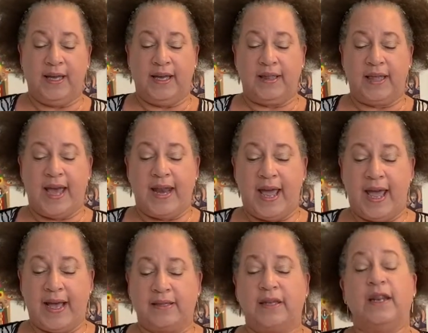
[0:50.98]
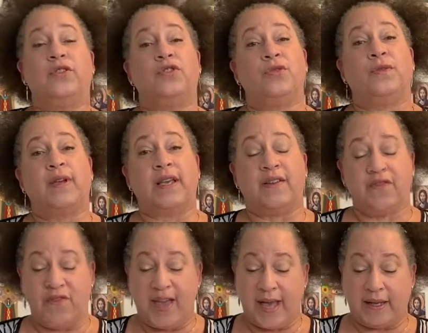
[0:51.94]
that has an enduring
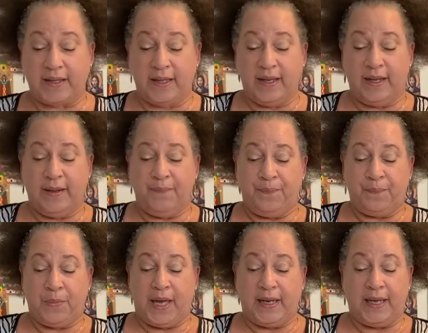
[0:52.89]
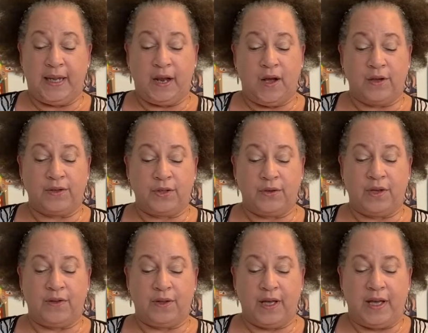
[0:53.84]
effect, but it
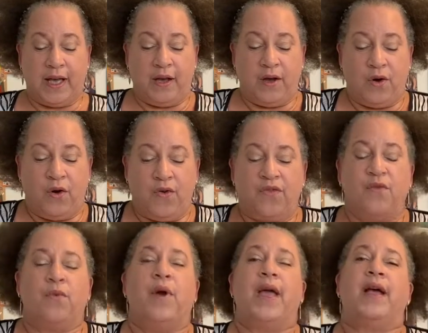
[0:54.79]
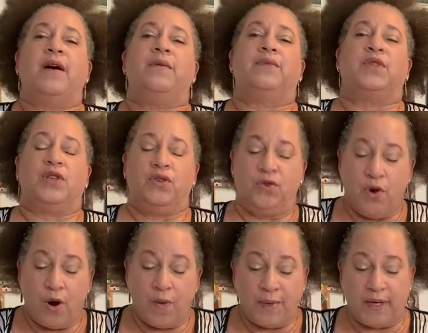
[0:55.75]
also overwhelms the
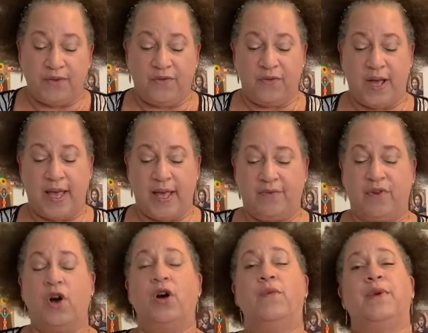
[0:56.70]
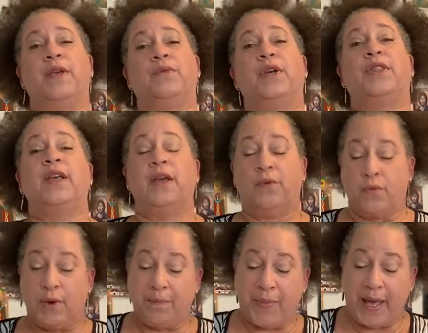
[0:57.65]
normative way of coping with
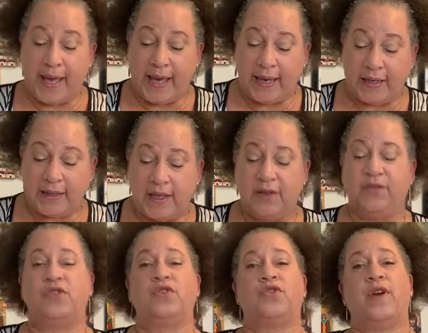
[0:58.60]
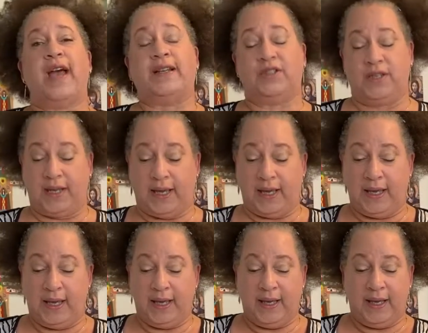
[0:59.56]
repetitive tragedy.
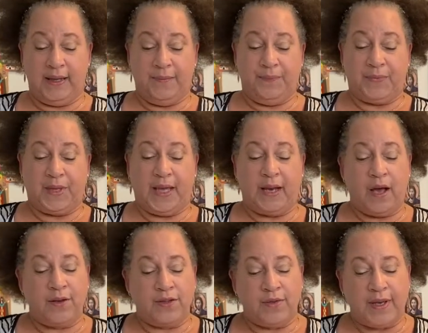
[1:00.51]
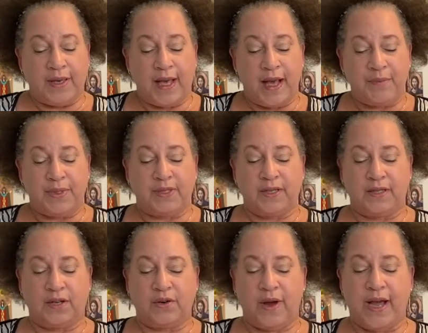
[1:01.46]
It also encompasses a
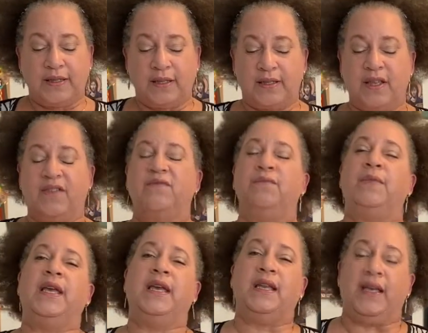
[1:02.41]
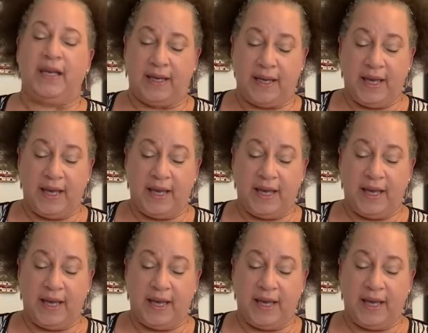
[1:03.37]
crisis of meaning